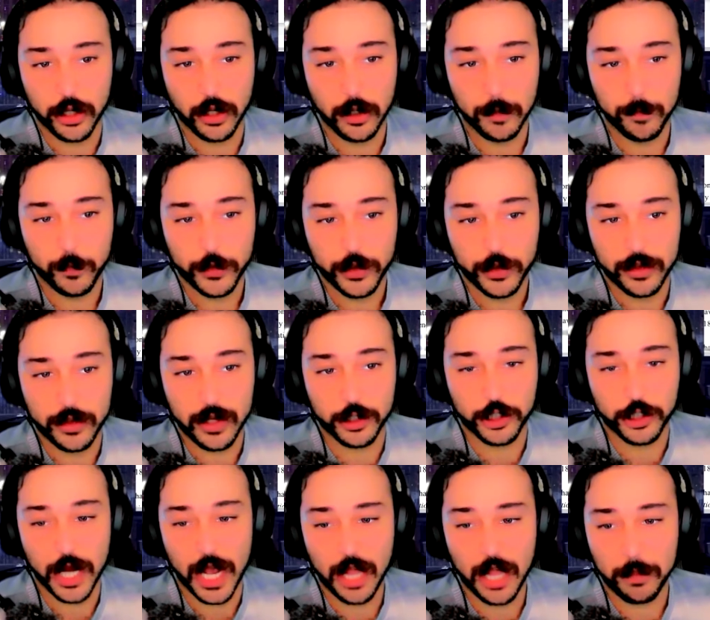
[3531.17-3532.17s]
to their
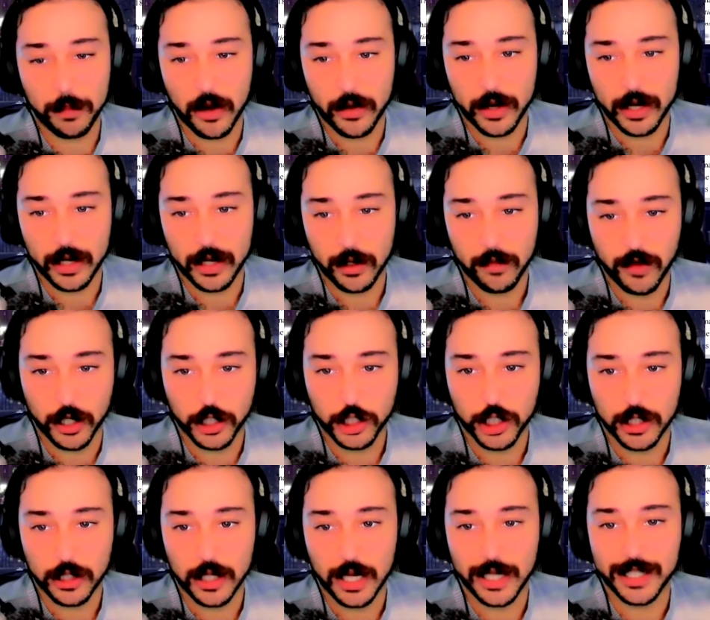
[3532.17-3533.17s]
childbearing function
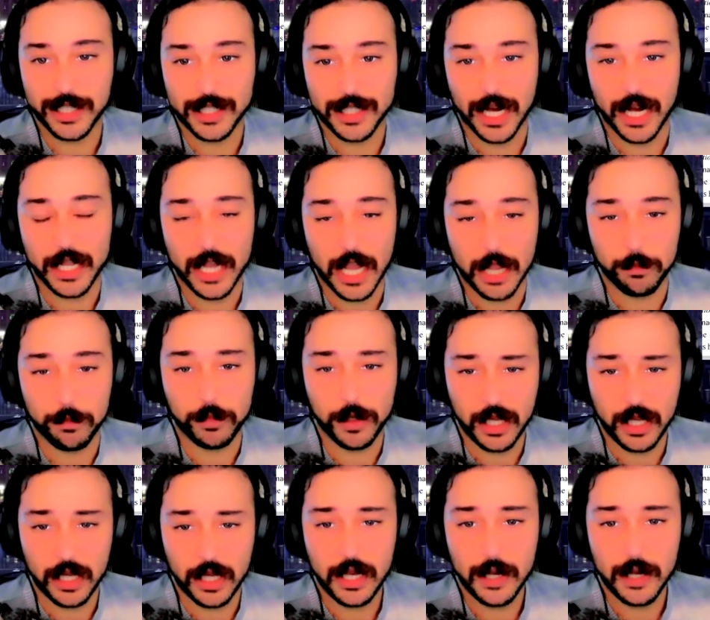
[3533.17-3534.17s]
in society, and B,